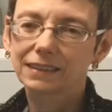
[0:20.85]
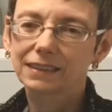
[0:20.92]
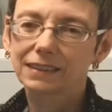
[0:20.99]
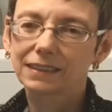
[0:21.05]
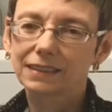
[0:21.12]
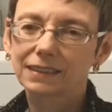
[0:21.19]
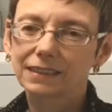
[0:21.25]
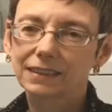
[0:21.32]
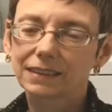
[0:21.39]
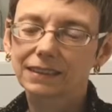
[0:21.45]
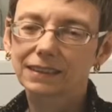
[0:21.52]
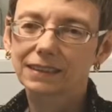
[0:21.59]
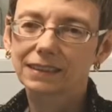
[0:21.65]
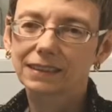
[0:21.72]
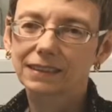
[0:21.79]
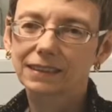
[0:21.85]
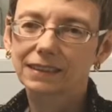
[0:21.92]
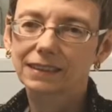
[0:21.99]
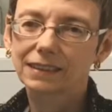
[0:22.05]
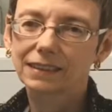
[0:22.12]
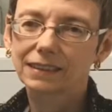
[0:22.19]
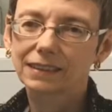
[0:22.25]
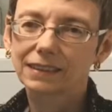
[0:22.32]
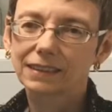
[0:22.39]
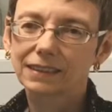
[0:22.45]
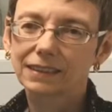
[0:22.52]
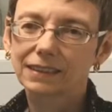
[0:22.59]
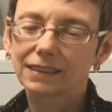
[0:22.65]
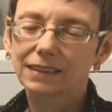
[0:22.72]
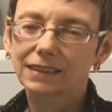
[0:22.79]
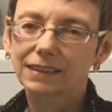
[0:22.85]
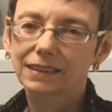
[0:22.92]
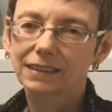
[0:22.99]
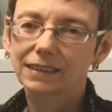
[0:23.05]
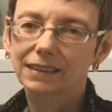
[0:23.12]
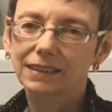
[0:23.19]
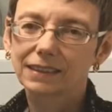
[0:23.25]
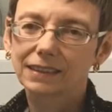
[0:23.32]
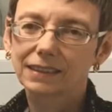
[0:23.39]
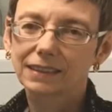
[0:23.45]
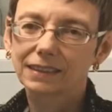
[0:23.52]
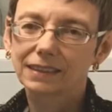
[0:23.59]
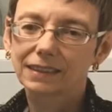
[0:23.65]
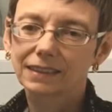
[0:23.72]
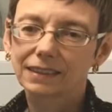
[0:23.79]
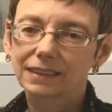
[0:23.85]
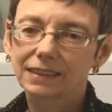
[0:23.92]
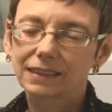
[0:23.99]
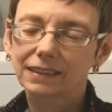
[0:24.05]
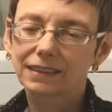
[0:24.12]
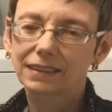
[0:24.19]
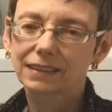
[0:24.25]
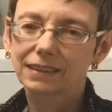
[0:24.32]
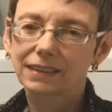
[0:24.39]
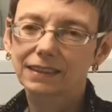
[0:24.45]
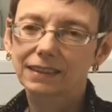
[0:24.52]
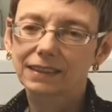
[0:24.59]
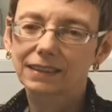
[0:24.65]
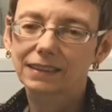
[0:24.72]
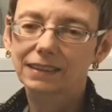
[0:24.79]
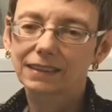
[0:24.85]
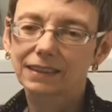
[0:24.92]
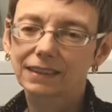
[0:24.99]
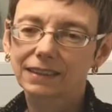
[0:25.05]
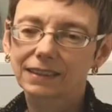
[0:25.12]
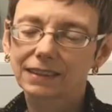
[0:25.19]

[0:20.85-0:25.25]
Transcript: This person isn't speaking.